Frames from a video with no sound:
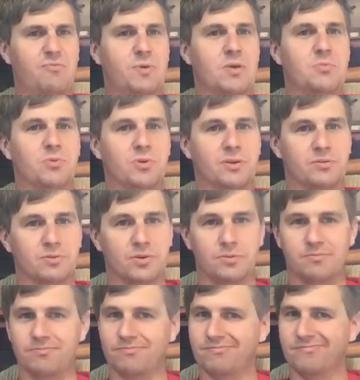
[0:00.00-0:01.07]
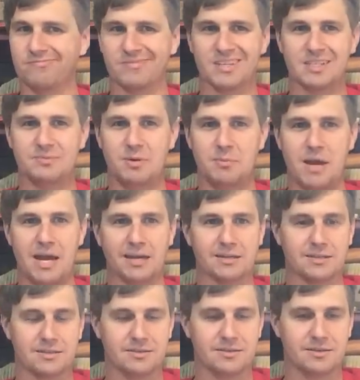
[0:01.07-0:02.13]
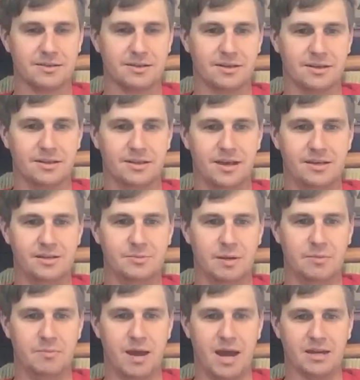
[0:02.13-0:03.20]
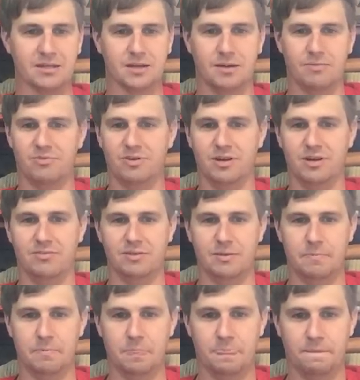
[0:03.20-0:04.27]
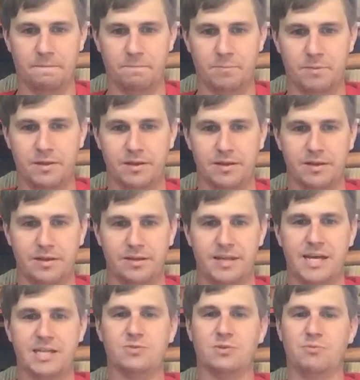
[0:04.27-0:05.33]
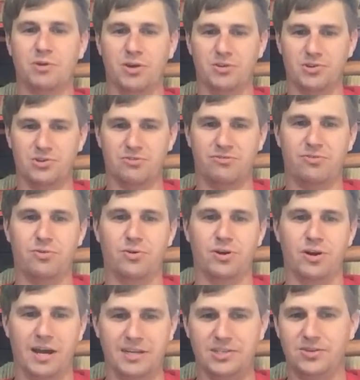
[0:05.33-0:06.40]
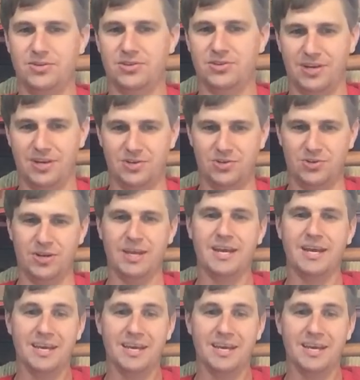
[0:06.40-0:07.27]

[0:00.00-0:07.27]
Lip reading: people in a room, that's my max. That is my max comfort level. That's what brothers are for. I see what you're saying, Joy.